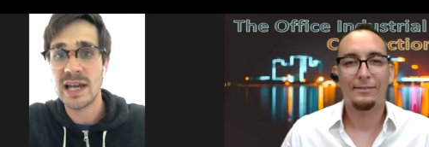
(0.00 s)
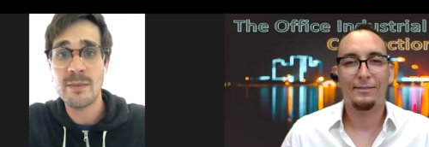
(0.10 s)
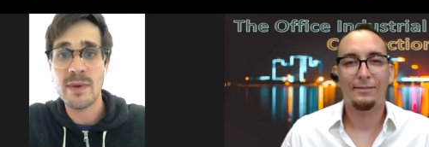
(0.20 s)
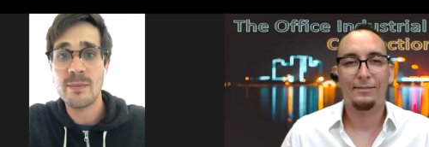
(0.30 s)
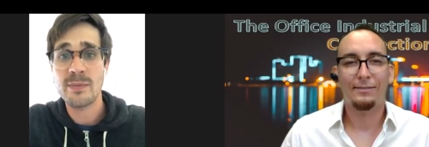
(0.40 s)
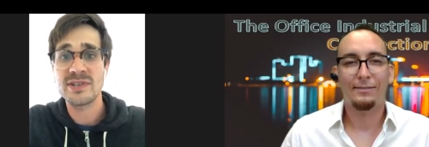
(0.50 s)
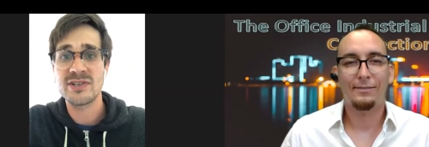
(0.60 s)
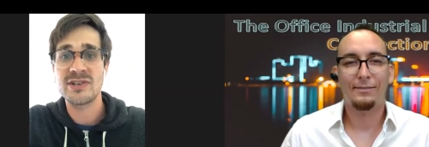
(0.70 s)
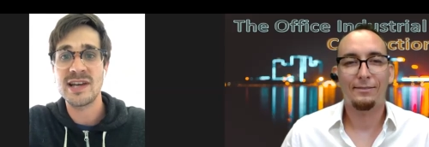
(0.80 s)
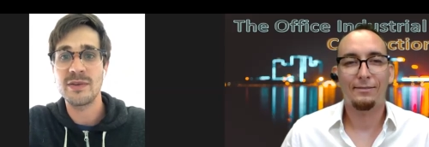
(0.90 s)
Speaker 1: I'm I'm
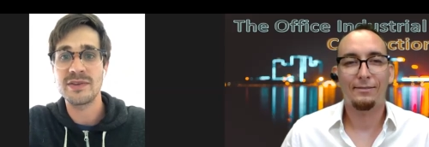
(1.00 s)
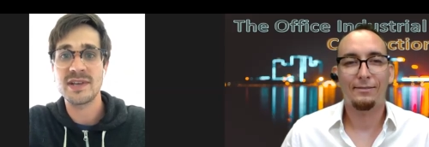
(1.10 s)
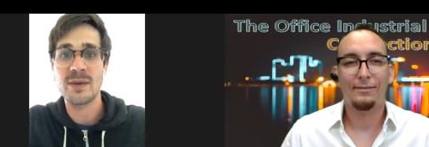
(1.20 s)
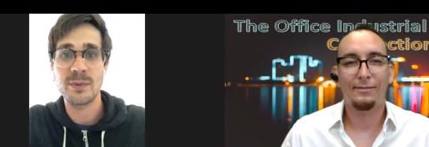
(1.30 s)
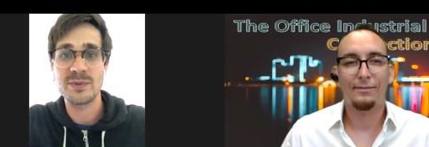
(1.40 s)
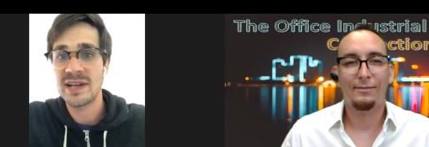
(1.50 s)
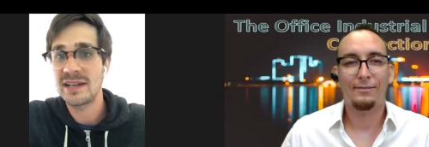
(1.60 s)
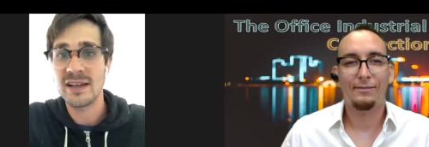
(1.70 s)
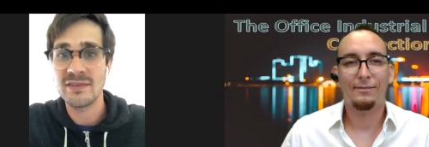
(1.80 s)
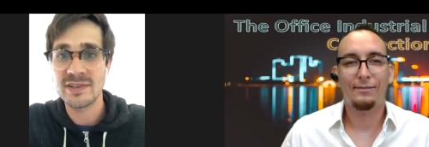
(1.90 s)
positioned out in the suburbs, and
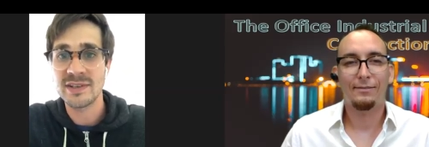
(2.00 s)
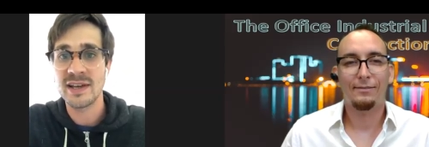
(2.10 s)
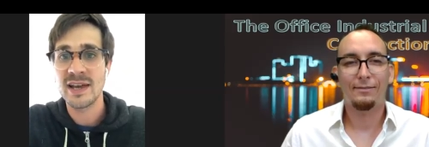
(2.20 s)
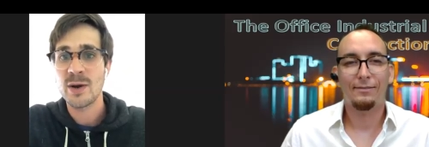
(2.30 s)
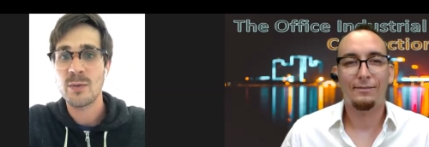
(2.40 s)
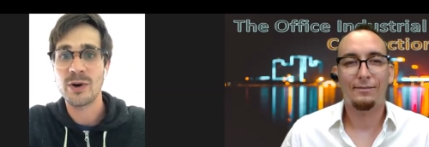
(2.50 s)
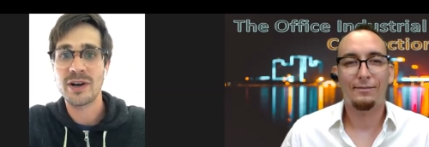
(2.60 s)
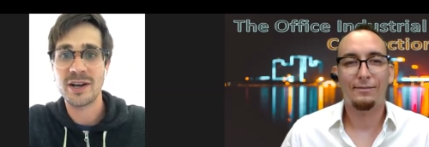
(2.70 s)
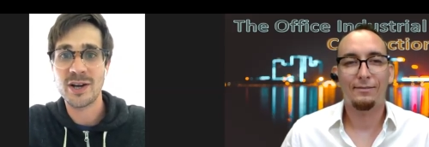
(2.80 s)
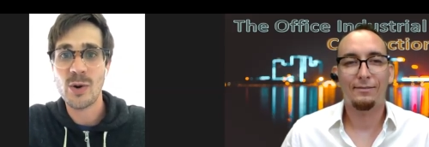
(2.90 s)
I'd love to work
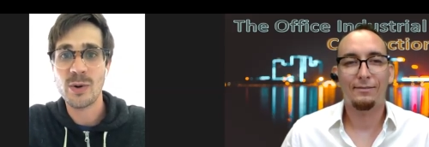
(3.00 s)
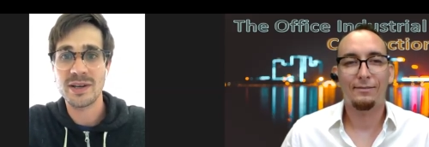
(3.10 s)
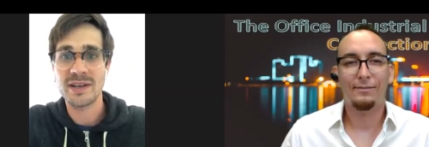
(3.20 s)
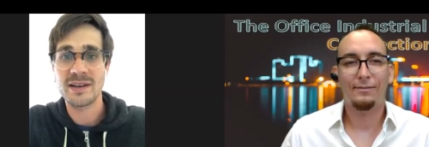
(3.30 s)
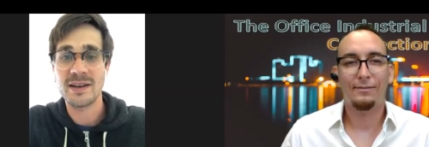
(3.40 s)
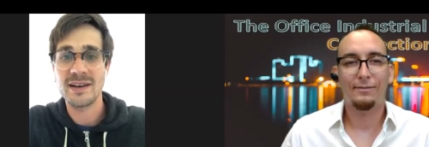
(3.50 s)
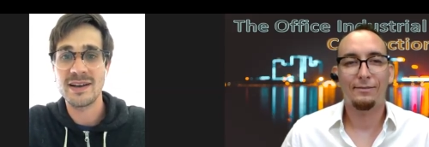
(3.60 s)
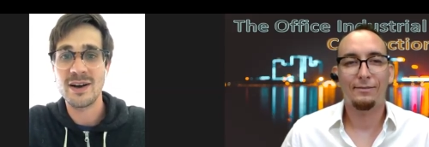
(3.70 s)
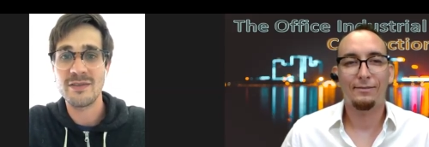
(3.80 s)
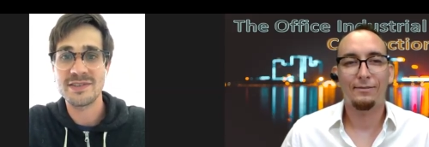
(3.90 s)
at a co-working uh,
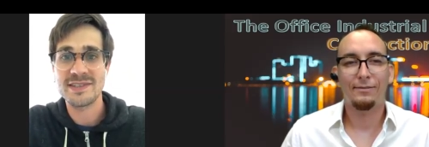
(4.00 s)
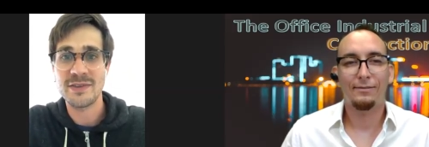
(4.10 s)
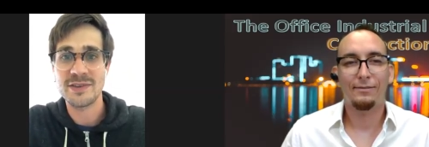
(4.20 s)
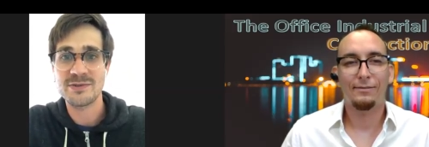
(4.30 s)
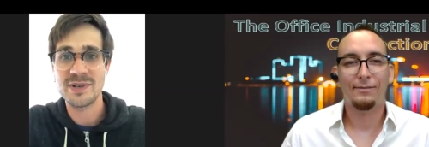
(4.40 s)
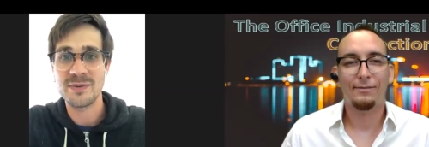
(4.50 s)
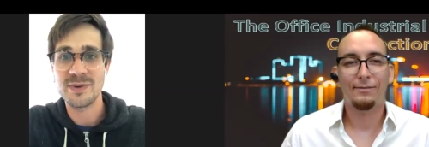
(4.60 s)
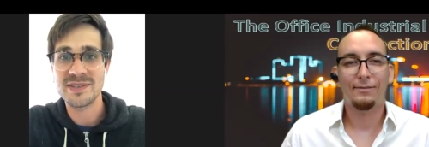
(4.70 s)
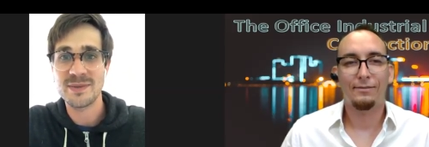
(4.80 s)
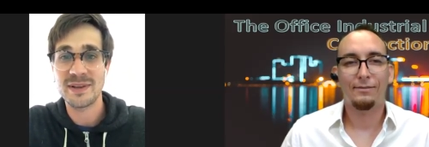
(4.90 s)
office down the street
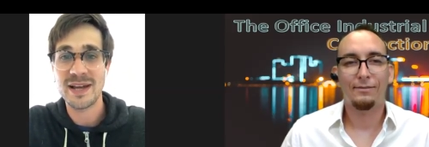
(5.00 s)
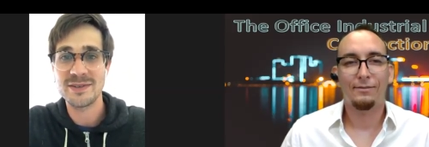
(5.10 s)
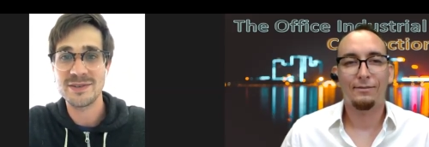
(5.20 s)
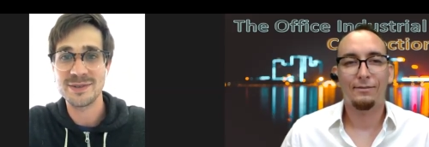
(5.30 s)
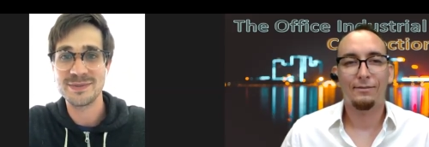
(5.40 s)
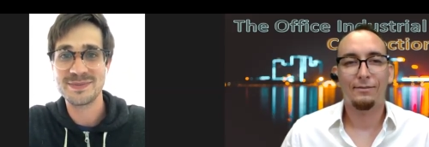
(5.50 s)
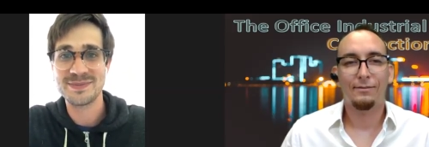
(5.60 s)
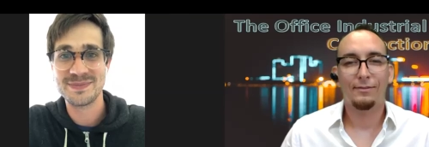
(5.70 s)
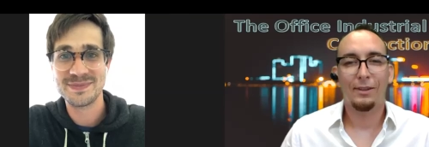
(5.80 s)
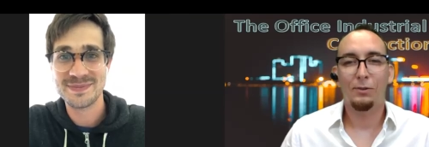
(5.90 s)
once I'm allowed to.
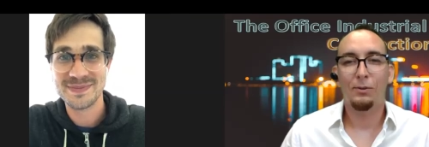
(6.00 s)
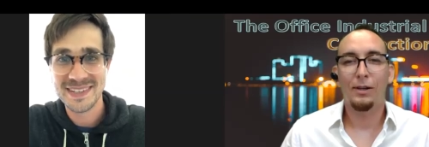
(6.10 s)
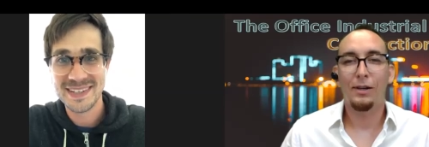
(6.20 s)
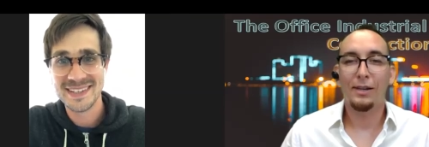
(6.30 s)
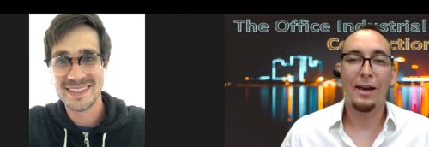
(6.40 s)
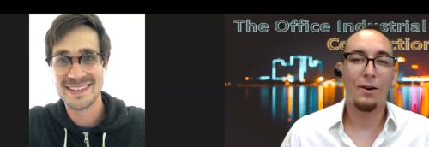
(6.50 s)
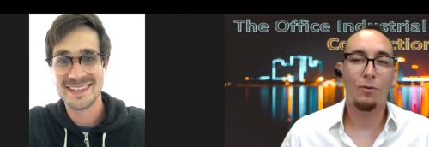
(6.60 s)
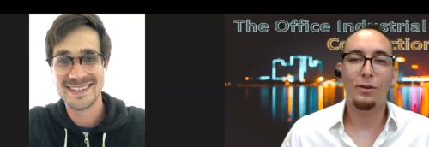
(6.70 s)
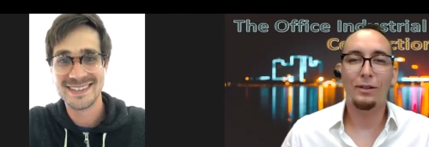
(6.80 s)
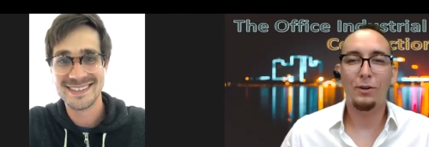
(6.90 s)
Speaker 2: Oh wow, yeah.
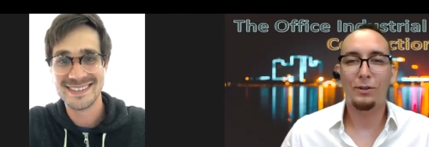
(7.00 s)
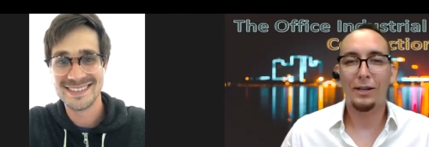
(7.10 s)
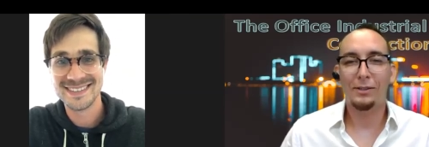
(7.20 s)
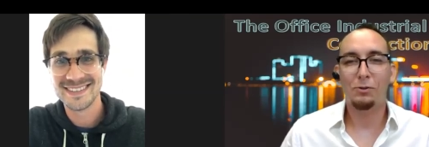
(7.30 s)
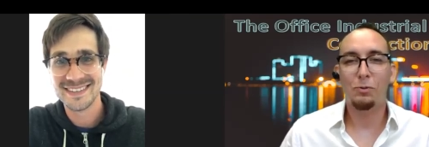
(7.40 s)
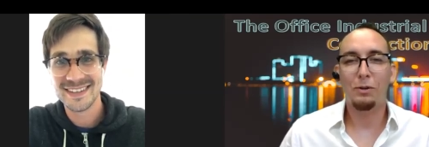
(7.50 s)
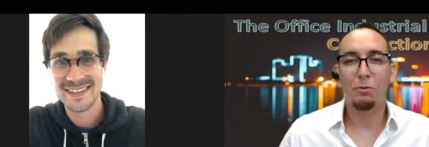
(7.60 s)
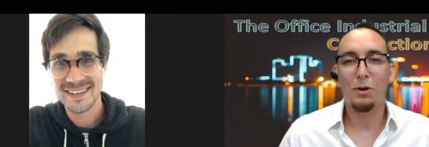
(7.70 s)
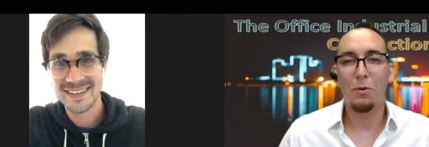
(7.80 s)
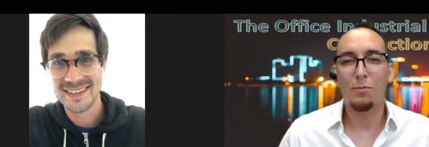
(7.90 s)
Well, you know, Texas, we
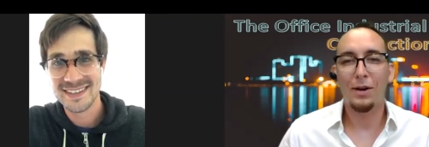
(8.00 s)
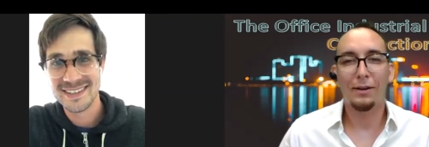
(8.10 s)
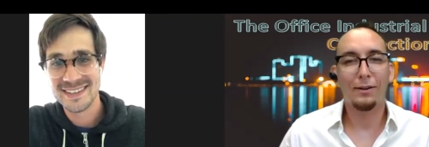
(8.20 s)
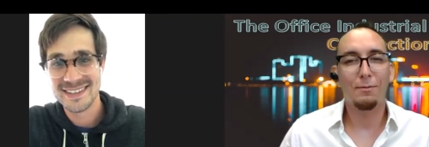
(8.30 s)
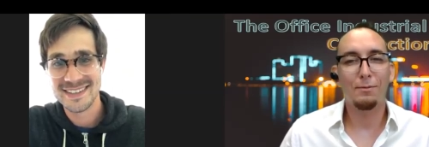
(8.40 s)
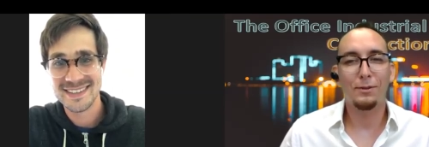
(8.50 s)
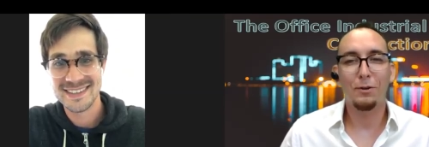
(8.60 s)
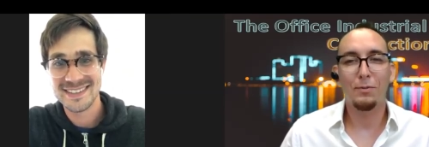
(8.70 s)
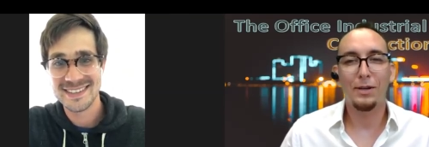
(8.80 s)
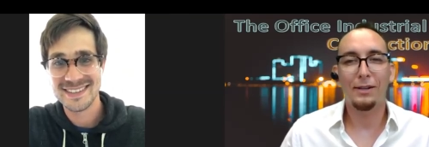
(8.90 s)
reopened back up,
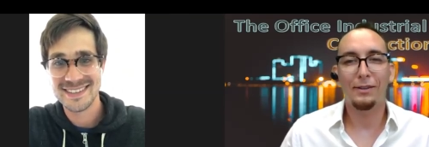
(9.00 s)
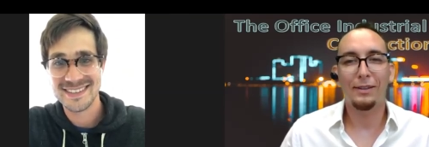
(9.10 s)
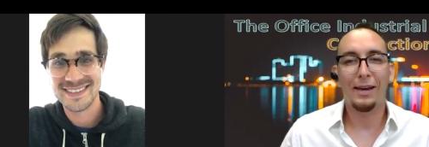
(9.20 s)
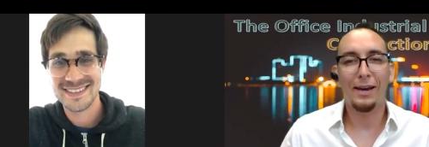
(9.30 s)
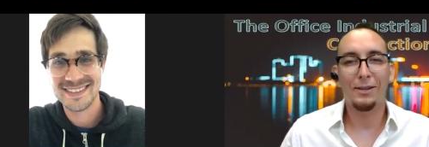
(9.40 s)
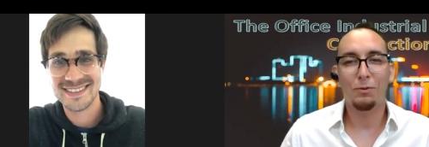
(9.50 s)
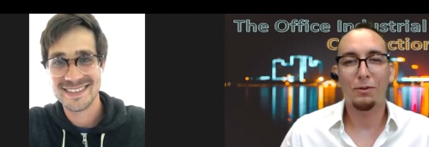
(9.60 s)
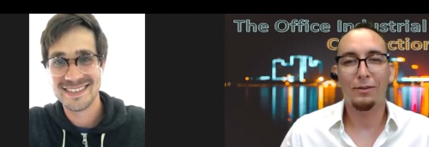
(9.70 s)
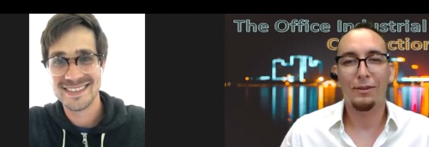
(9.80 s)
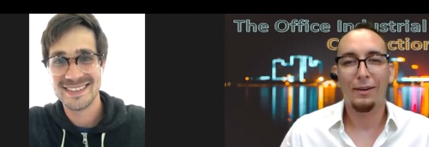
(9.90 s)
so me and the guys
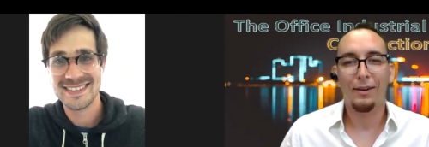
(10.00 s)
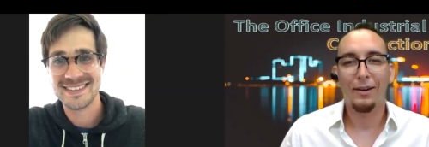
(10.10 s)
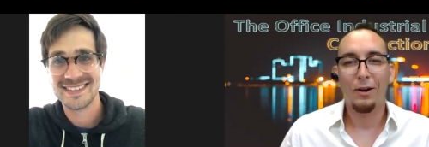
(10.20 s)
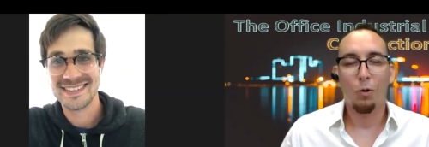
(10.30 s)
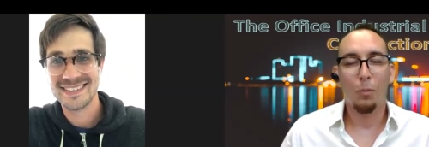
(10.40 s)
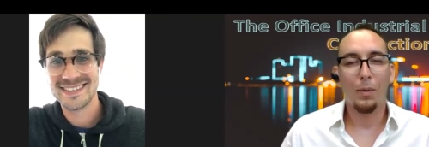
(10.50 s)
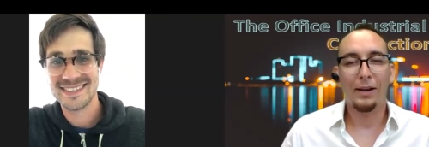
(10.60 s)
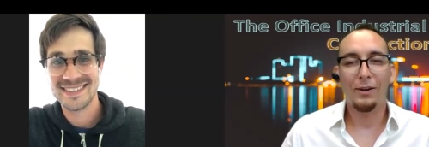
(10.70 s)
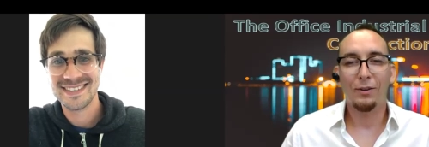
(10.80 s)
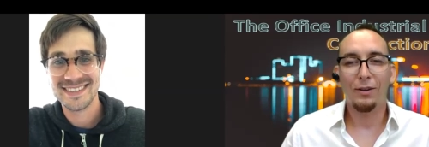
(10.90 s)
were we're
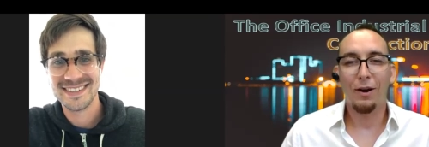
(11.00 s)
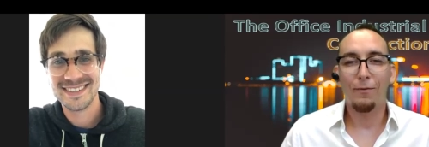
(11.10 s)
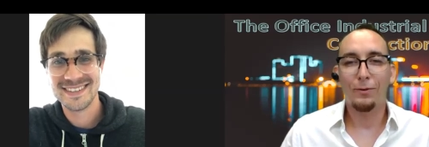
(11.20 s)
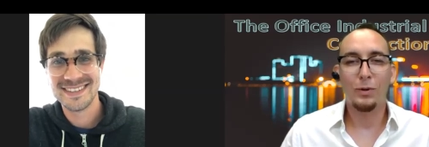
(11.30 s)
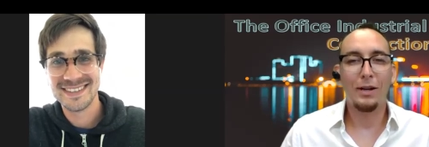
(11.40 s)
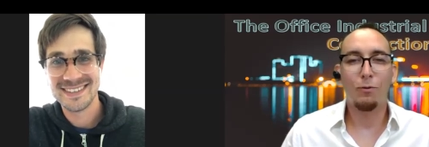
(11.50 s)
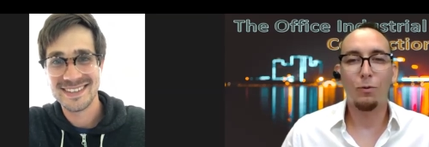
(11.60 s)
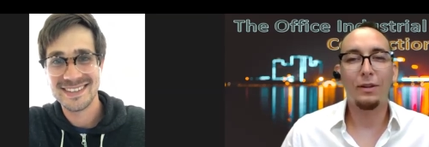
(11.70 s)
back here at the office. We never